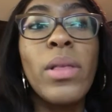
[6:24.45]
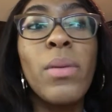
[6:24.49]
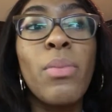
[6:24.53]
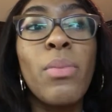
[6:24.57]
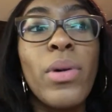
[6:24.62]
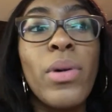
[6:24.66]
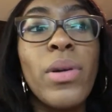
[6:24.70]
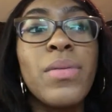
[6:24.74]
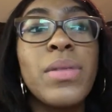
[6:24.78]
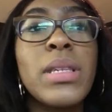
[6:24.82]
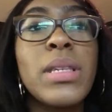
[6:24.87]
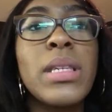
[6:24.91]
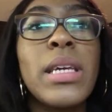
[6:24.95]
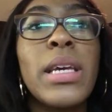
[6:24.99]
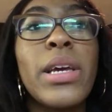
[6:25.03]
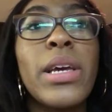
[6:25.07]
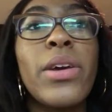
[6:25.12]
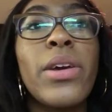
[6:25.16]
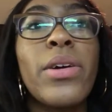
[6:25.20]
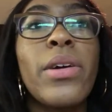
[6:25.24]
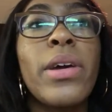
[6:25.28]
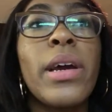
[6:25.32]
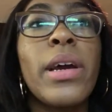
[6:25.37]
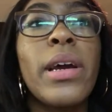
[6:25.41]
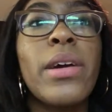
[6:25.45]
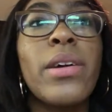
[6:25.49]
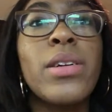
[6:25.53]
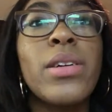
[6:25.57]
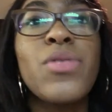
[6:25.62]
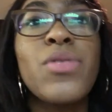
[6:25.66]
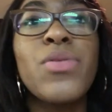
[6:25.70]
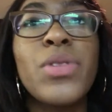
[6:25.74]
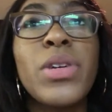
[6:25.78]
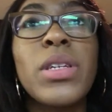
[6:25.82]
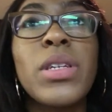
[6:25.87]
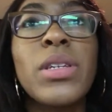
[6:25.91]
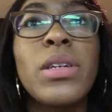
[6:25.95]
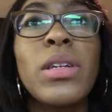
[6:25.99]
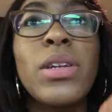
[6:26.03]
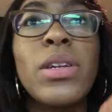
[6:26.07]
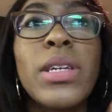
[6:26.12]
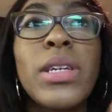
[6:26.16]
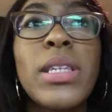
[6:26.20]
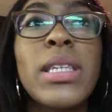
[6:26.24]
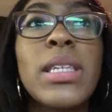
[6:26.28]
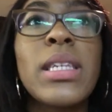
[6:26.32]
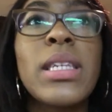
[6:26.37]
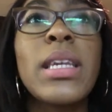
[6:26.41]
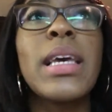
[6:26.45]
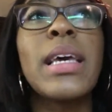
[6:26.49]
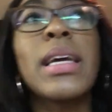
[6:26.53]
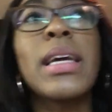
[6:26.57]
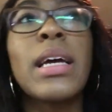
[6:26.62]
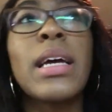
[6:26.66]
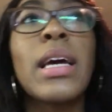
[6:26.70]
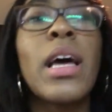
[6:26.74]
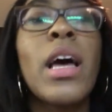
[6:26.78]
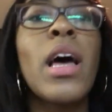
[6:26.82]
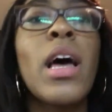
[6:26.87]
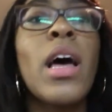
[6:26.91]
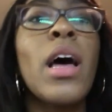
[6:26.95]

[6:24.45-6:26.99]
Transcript: The point of sleeking your hair is for it to look sleek.